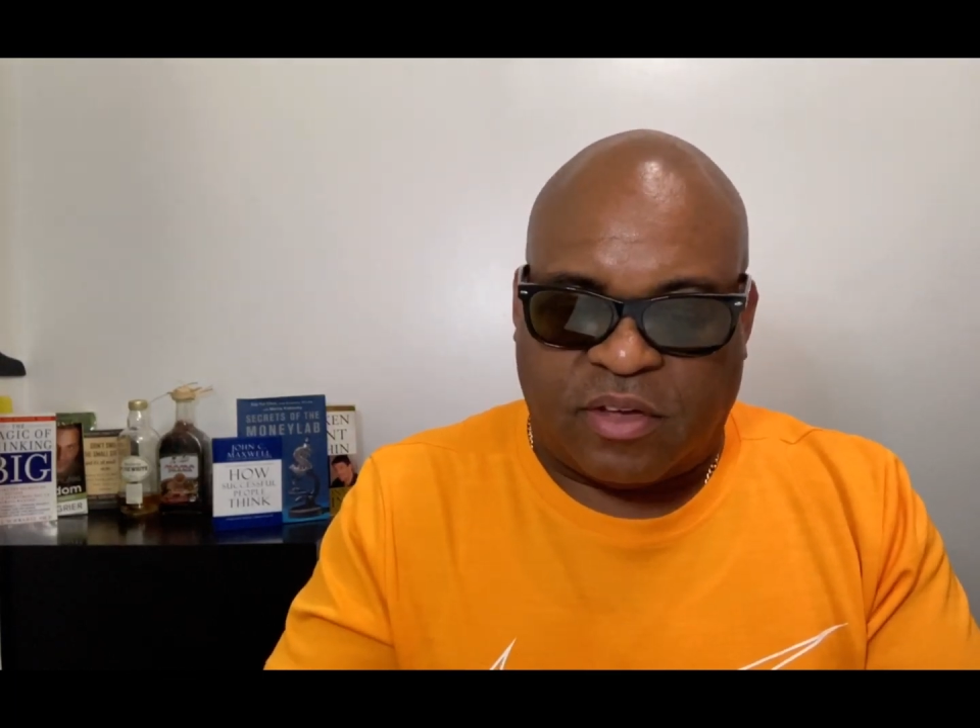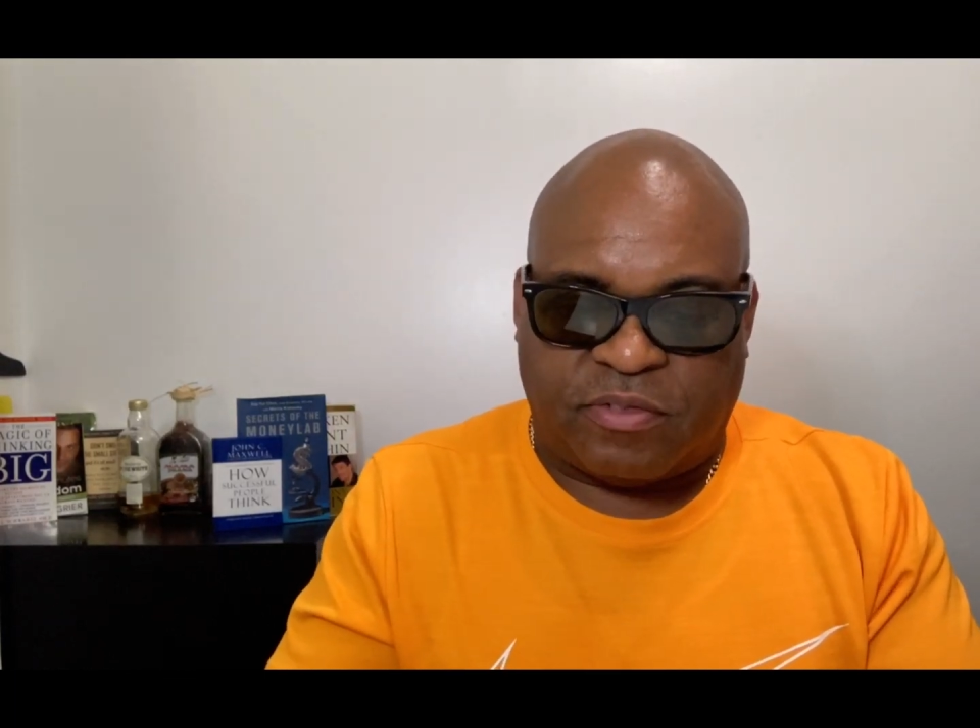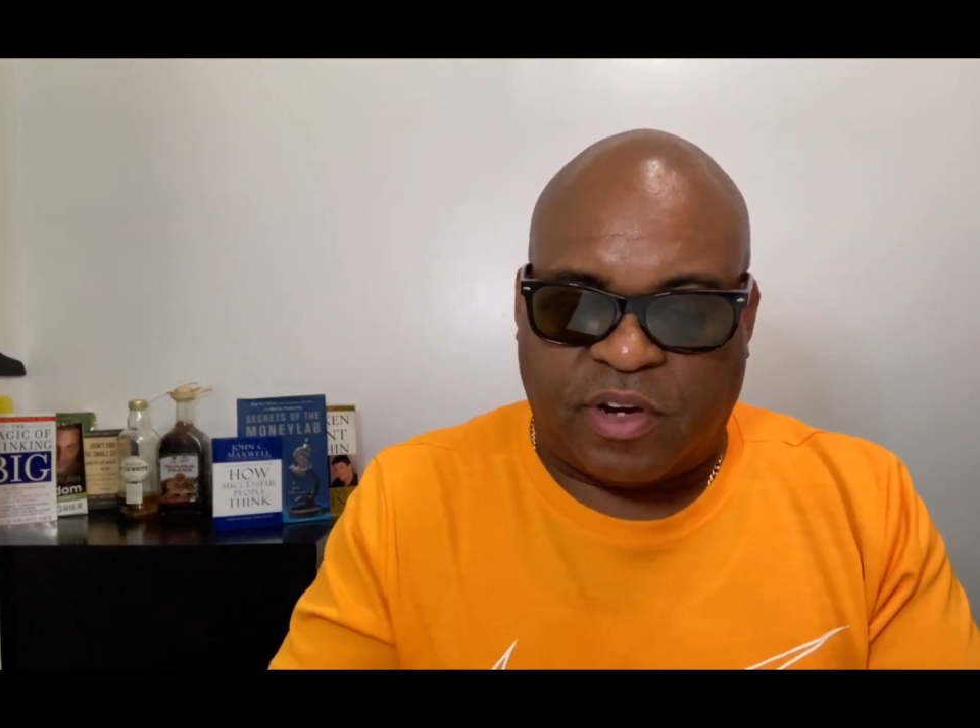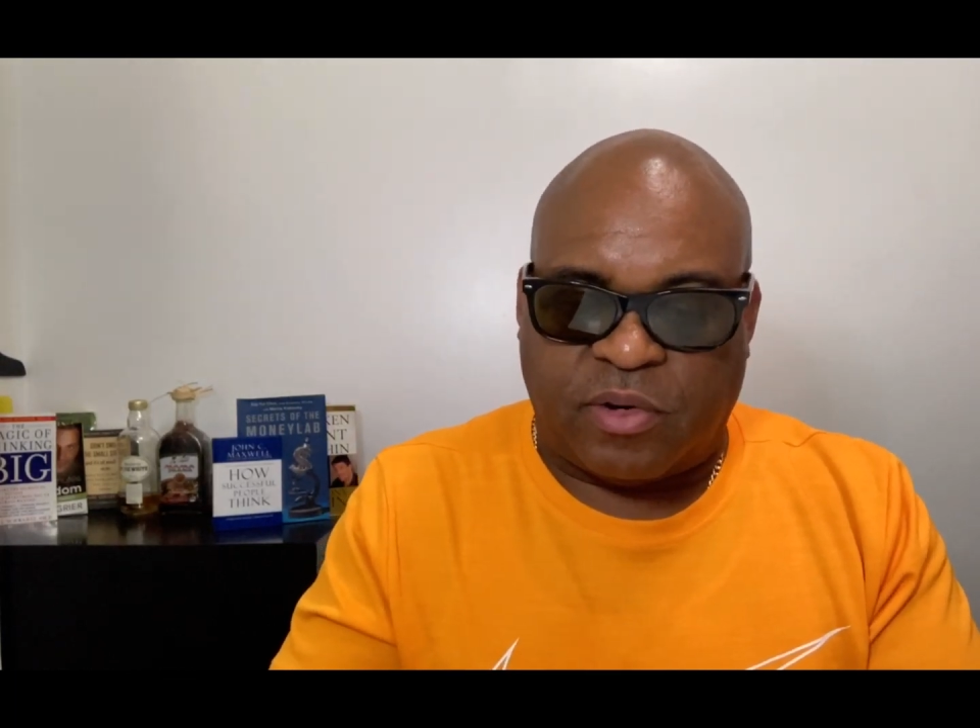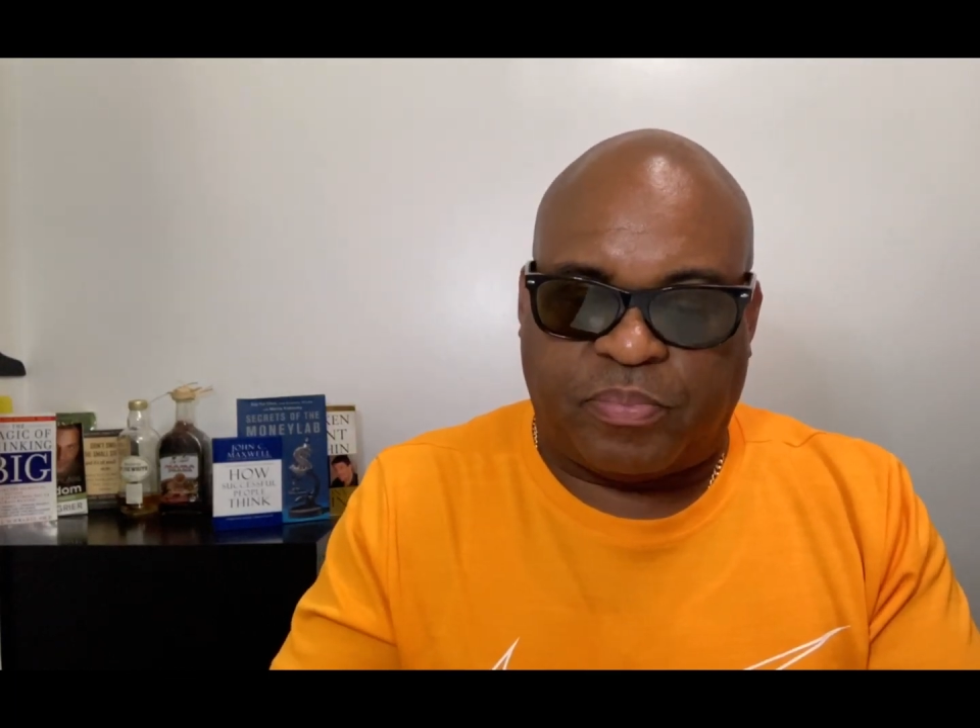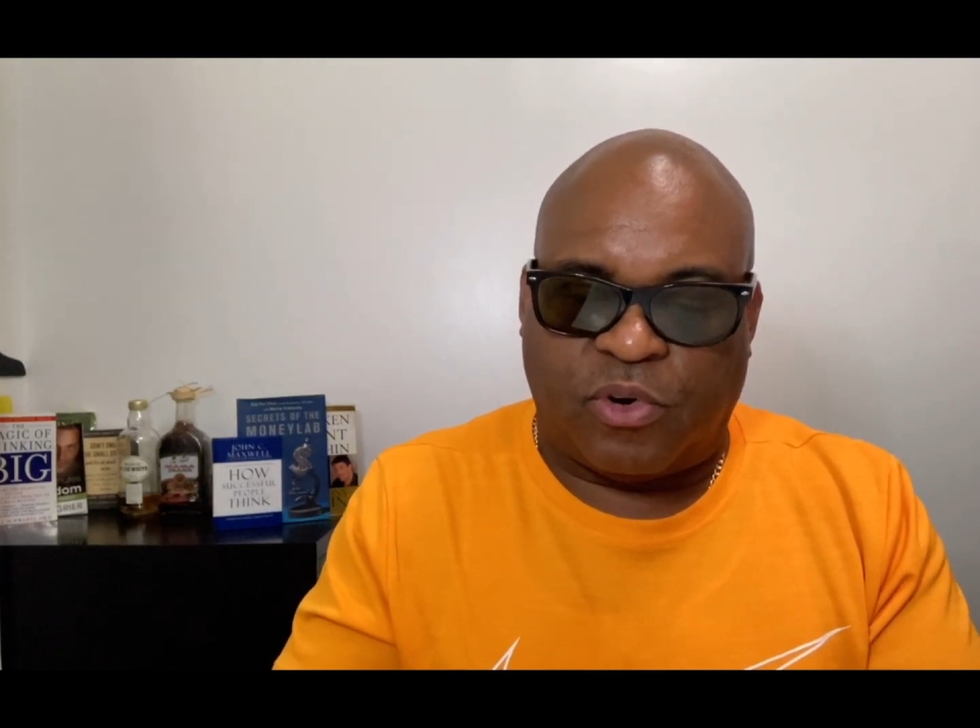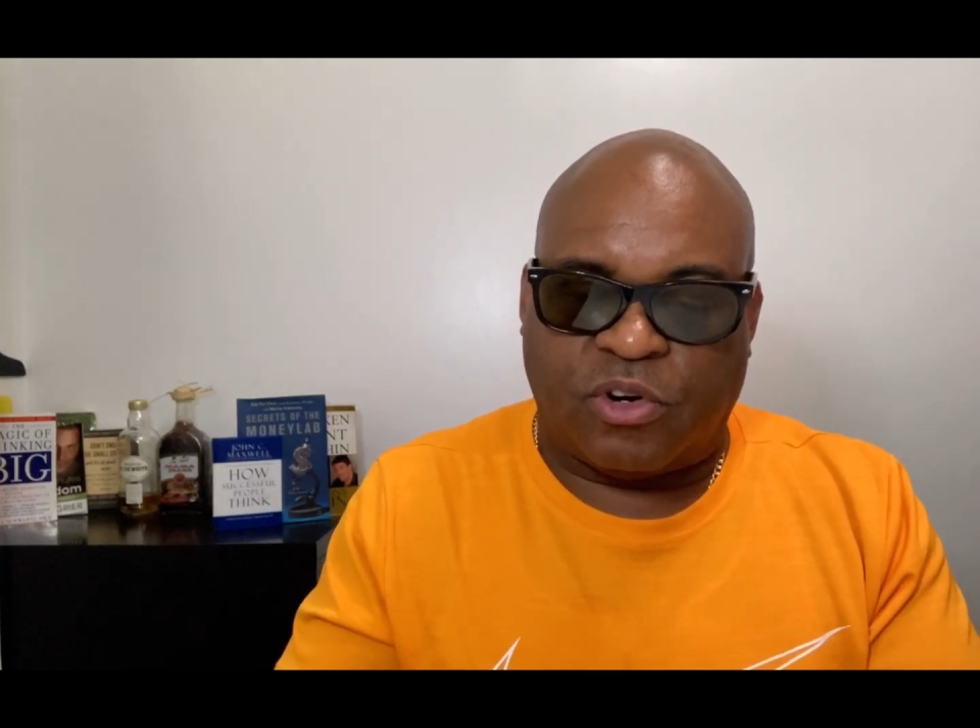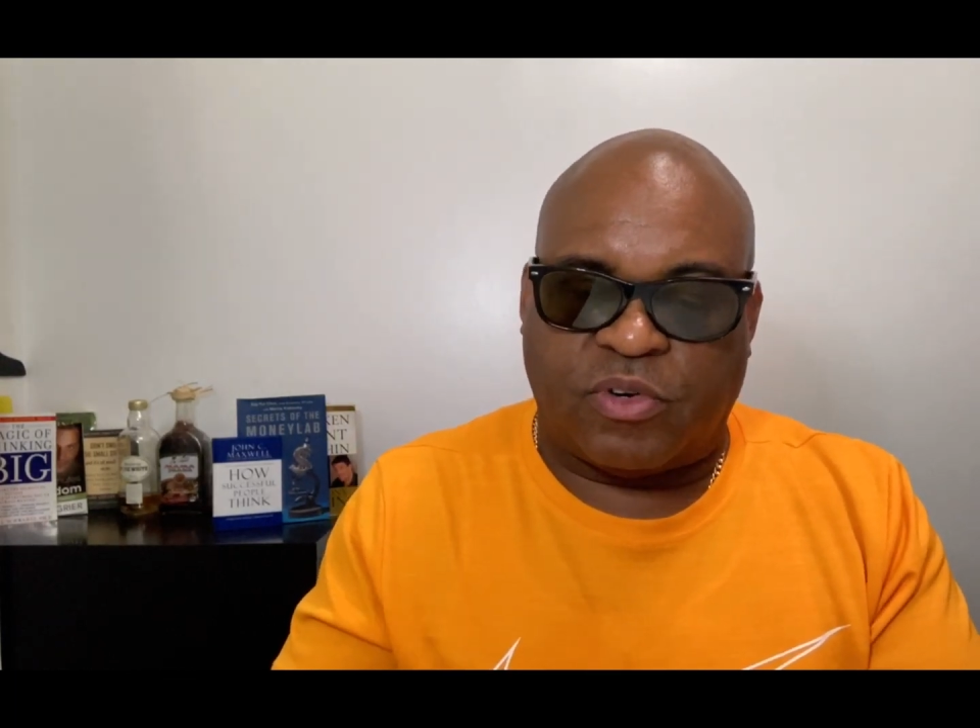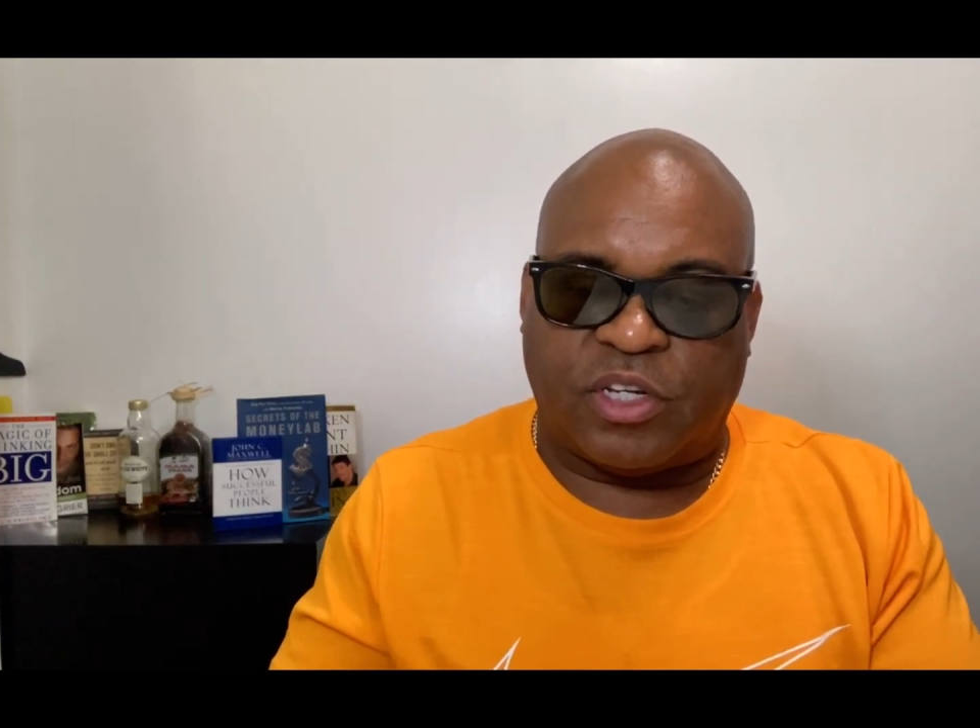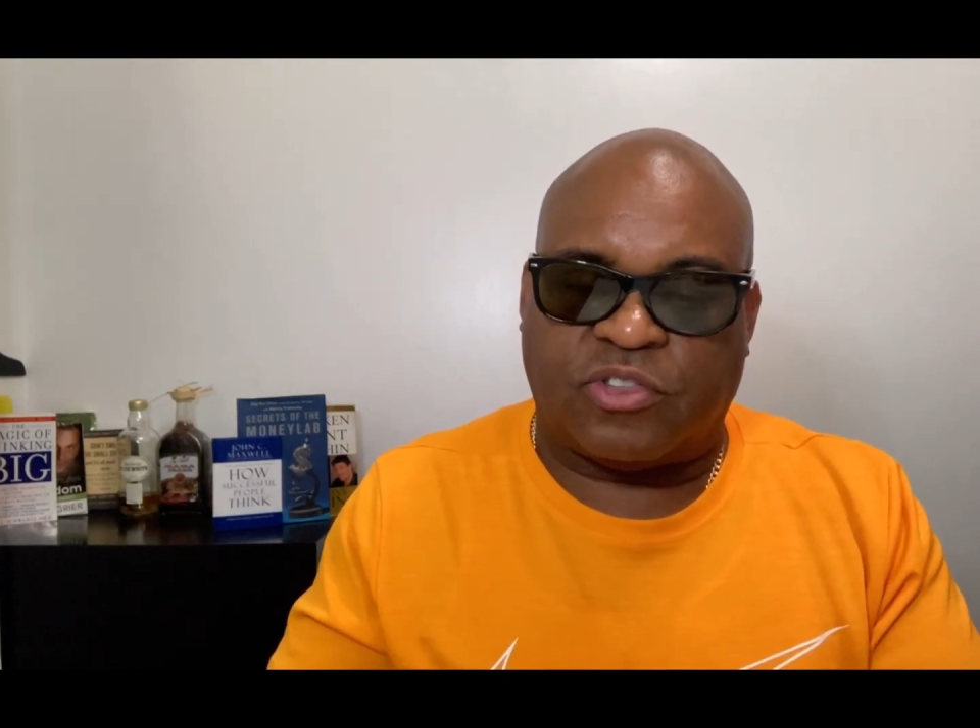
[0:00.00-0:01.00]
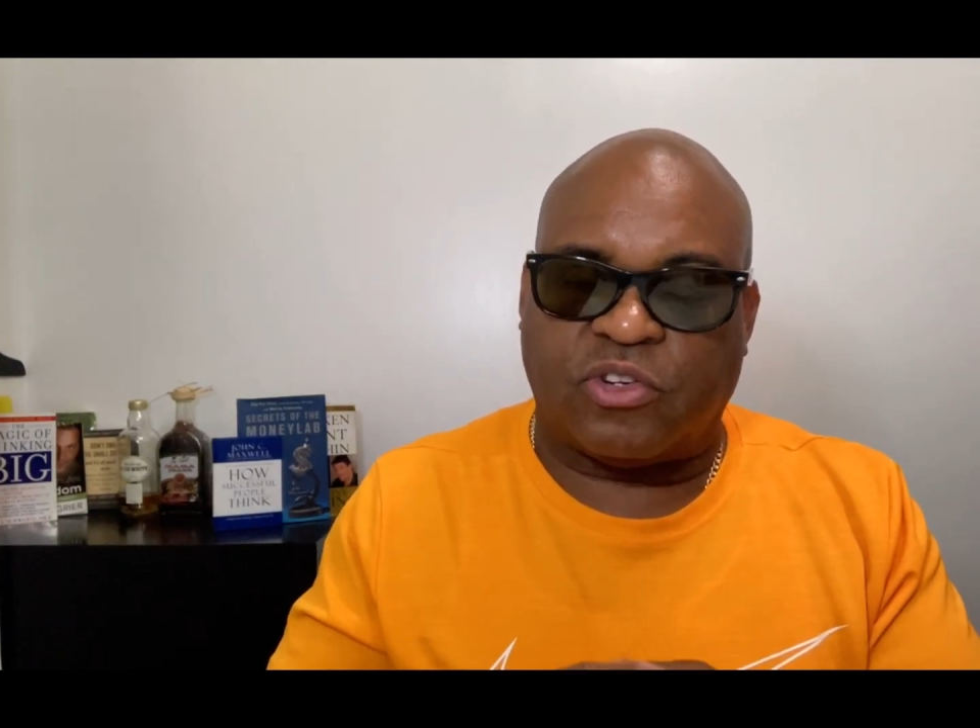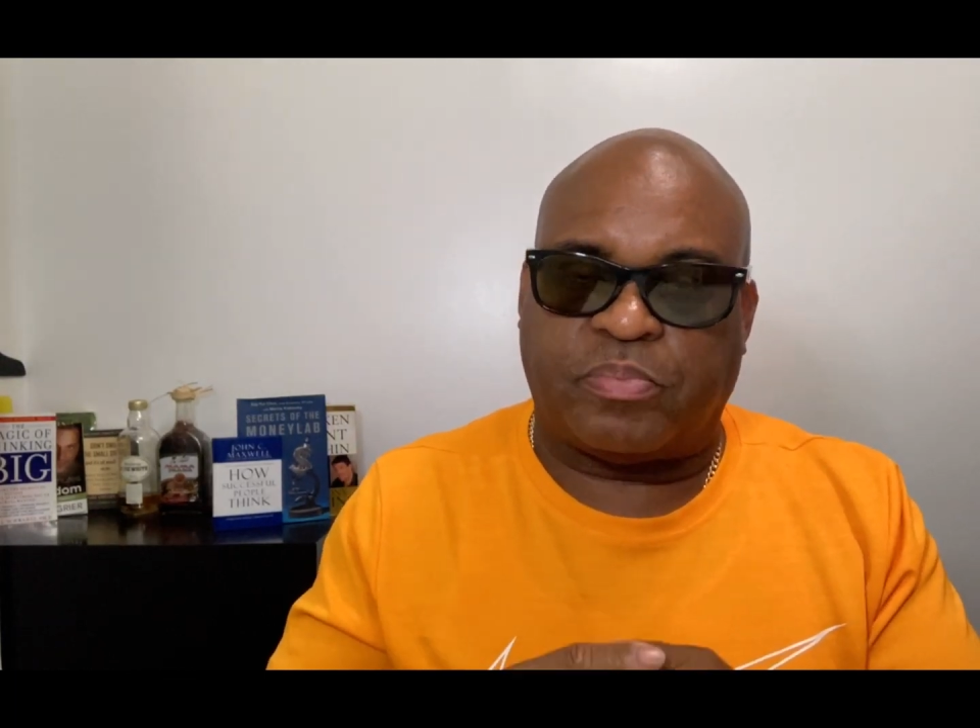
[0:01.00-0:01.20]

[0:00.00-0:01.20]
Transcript: Very poor ratio,